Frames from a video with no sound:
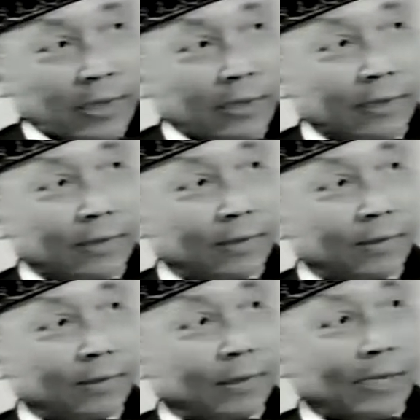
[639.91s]
to start?
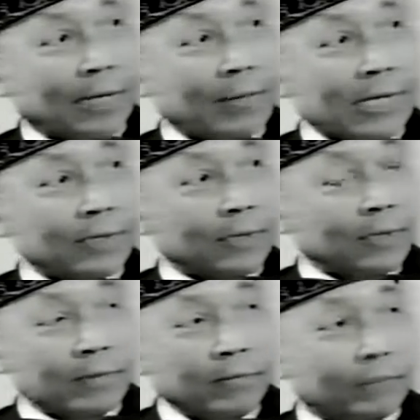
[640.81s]
I'm
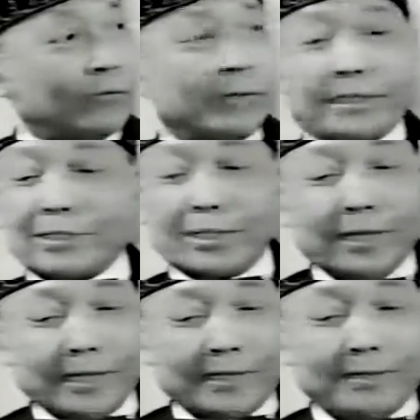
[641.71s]
asking you to put
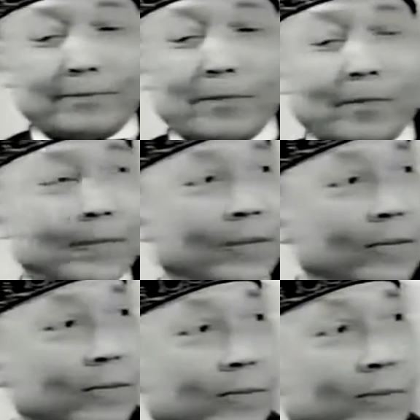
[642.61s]
a start.
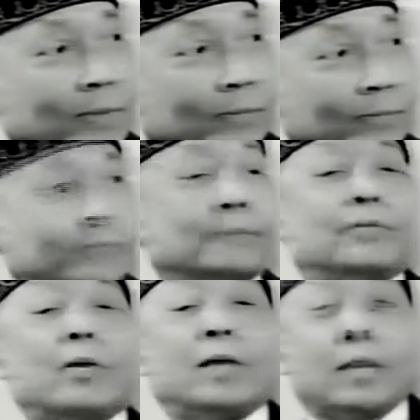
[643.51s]
You want the
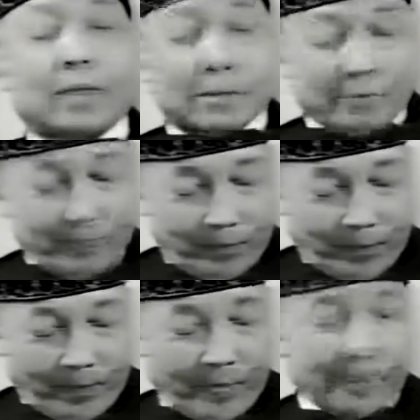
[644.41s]
government to start the
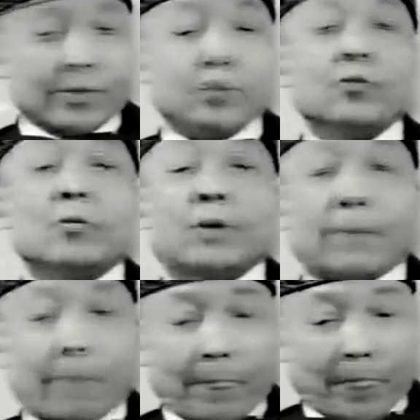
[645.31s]
state for you, to build
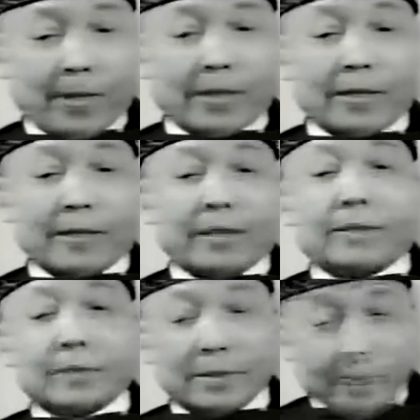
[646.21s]
all the buildings and
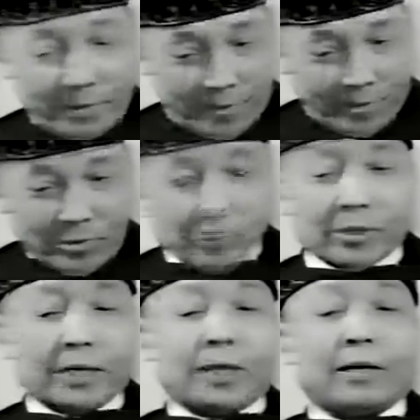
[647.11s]
give you the educational
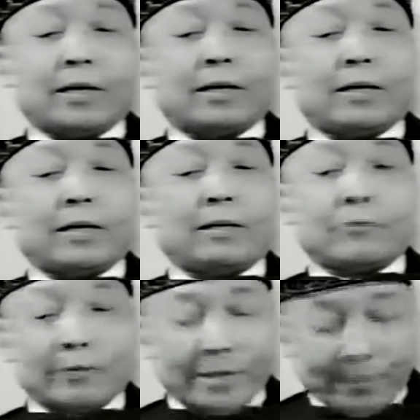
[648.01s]
you, system, uh, give you the
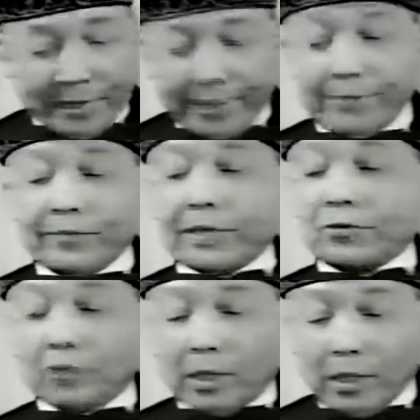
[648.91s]
uh, uh, business. We believe
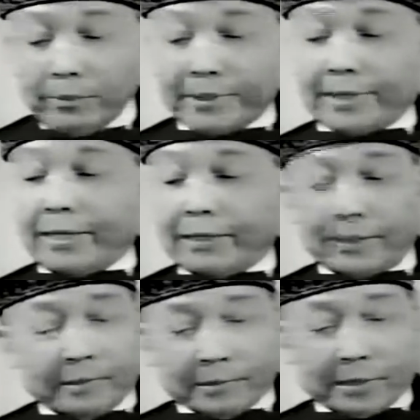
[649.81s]
that you are
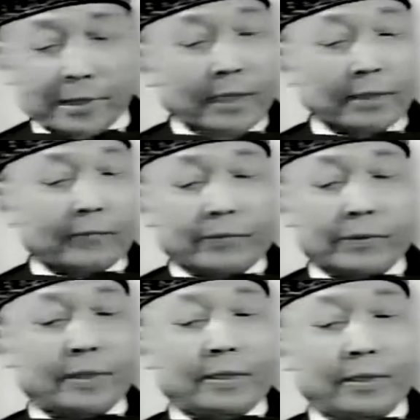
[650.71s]
obligated to start
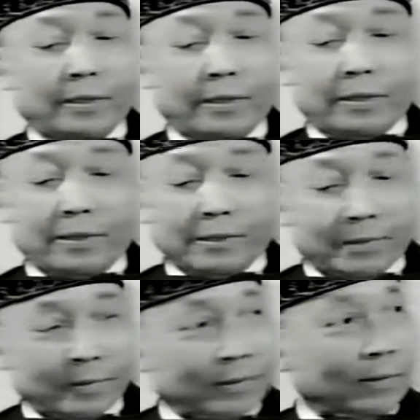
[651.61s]
for uh,
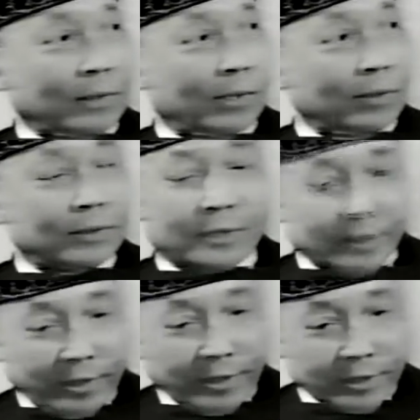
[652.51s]
uh, uh,
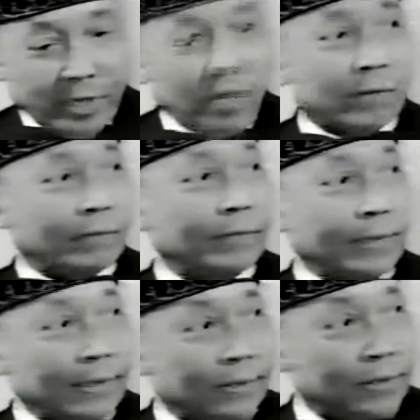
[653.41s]
start us off
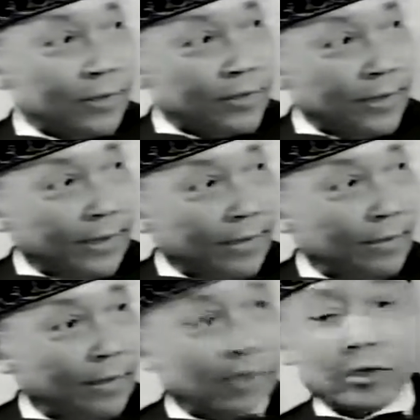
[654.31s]
in such
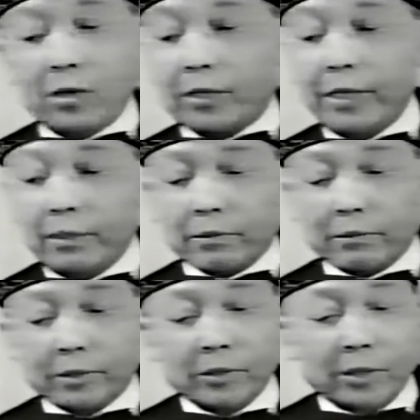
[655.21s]
state according
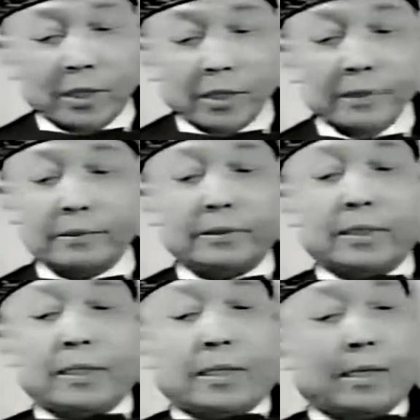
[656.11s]
to your own
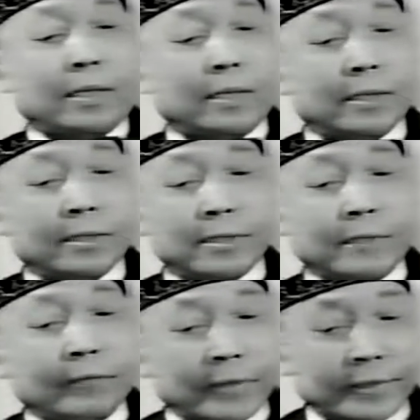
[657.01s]

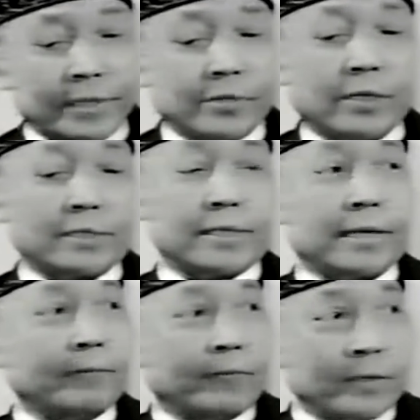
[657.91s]
civilization or
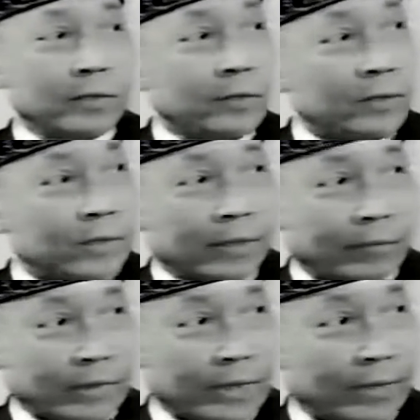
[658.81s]
set up for your own
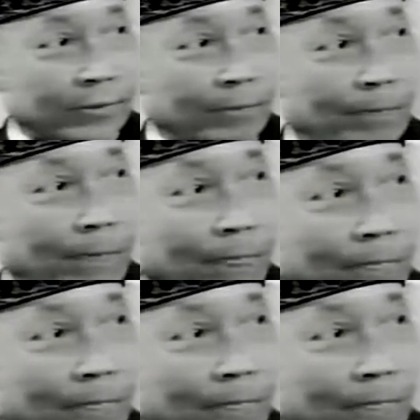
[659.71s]
civilization.